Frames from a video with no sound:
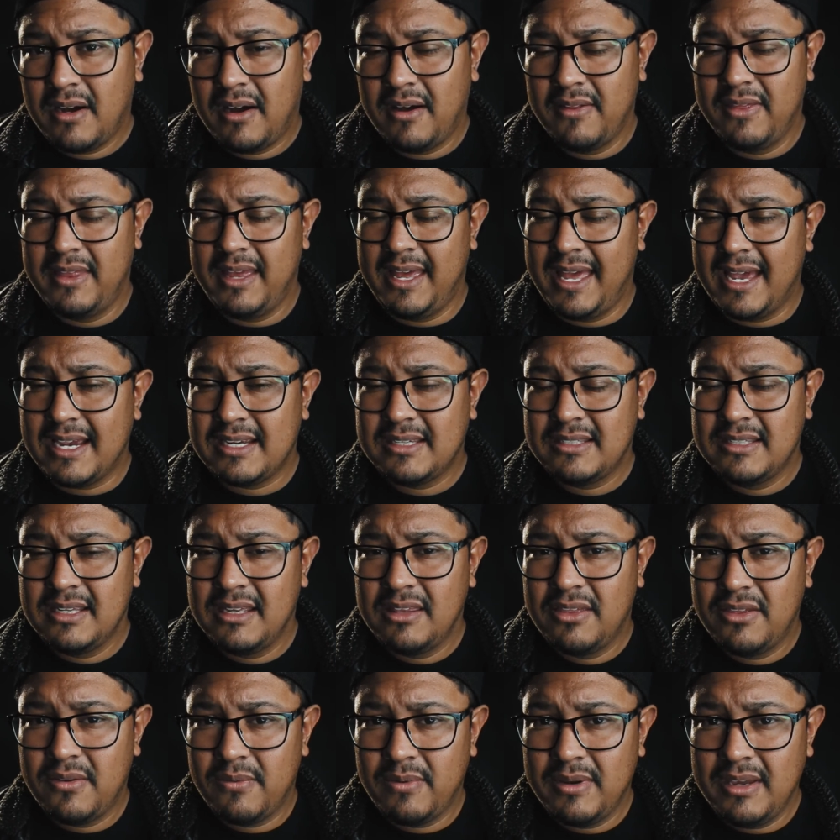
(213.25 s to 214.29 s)
on the
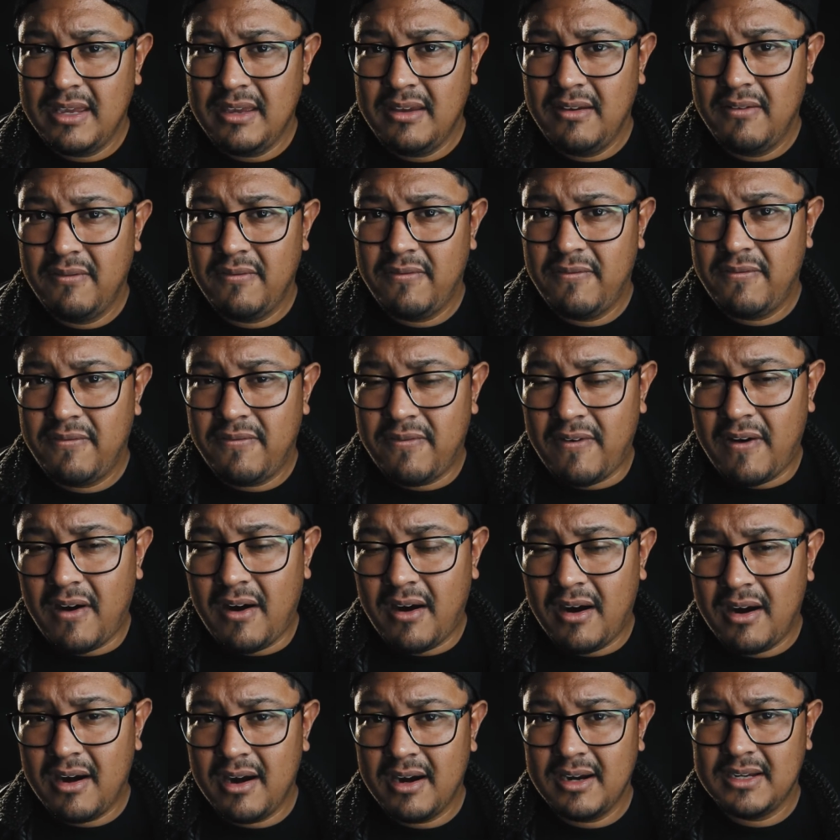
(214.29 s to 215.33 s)
X-T3
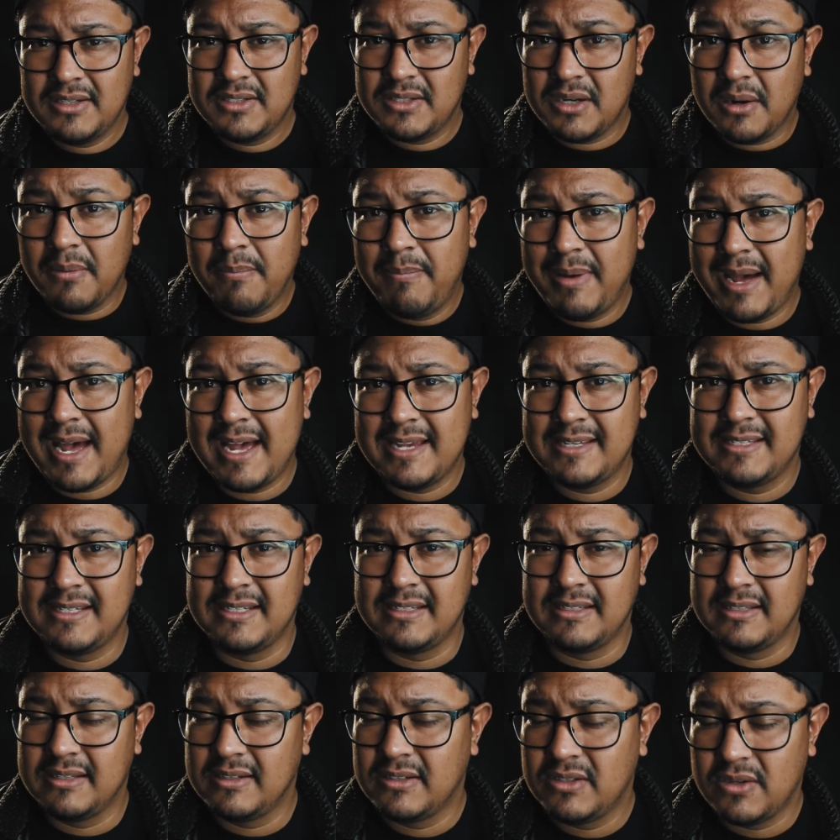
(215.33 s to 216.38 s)
far
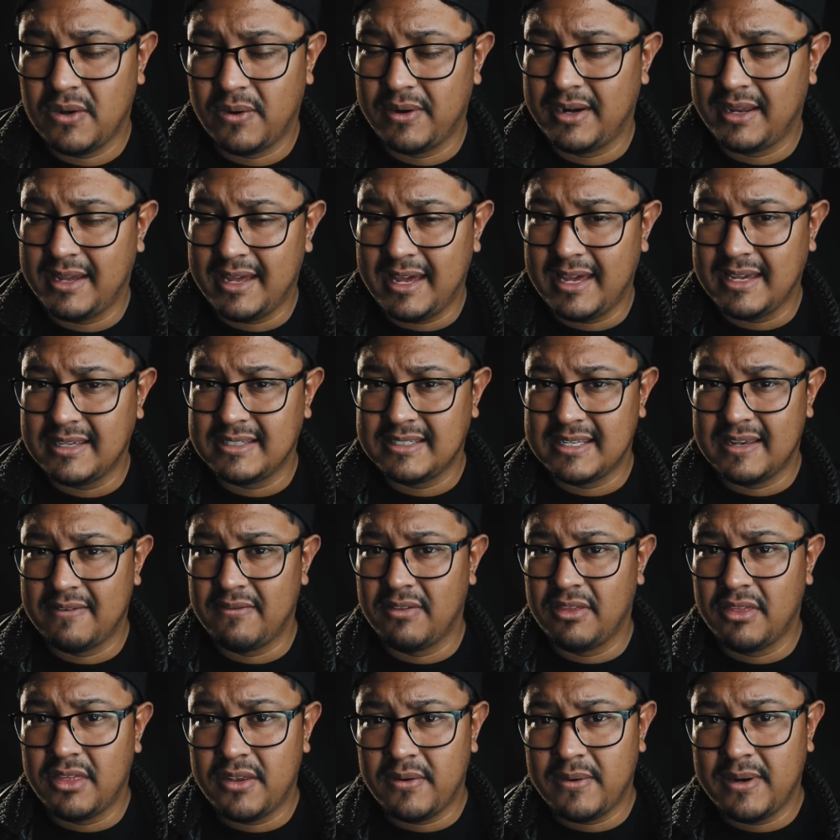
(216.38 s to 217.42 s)
surpasses the Sony
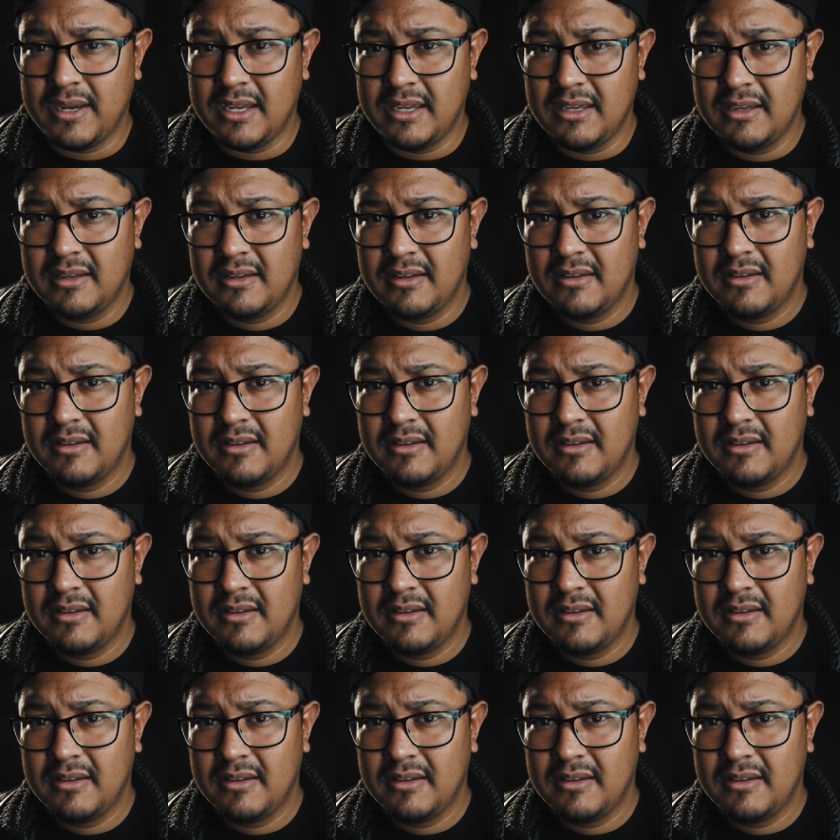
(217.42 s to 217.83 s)
a7 III.